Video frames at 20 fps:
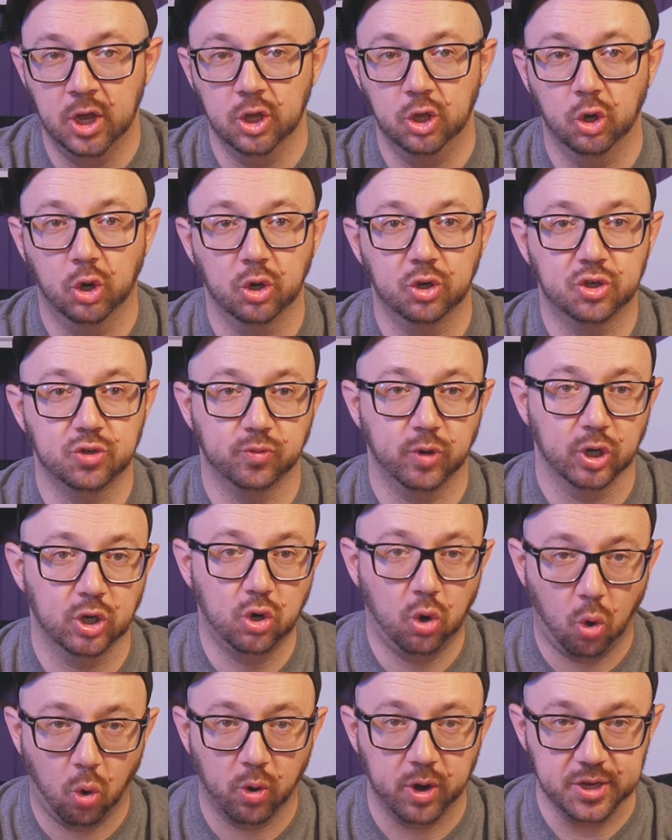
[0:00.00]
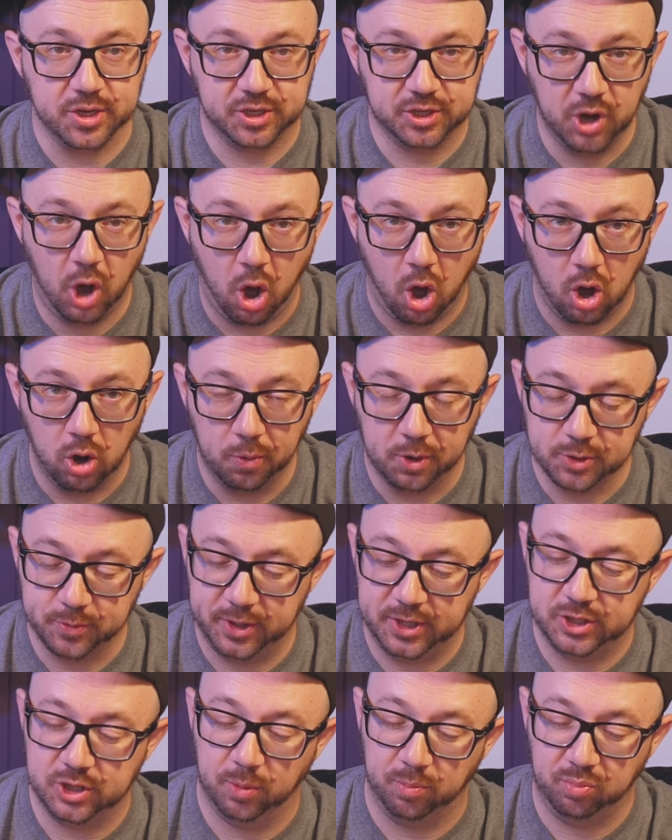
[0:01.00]
You're going to record a song, which
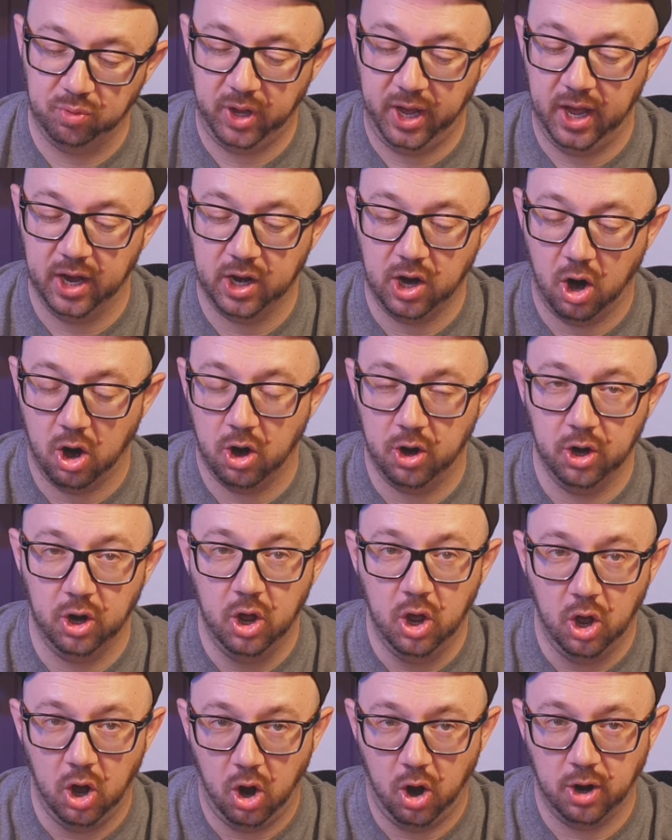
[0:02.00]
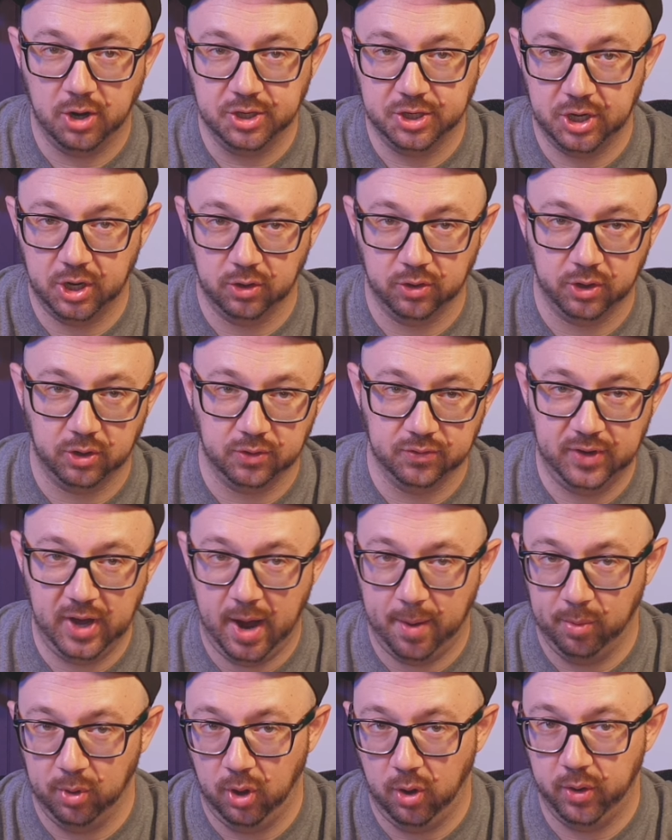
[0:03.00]
means you'll play a card onto your little
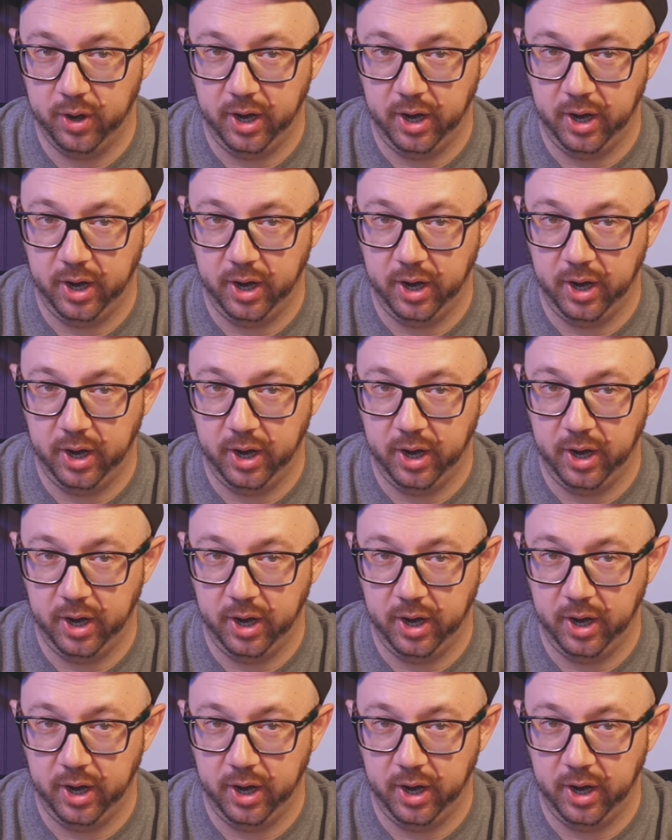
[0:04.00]
tableau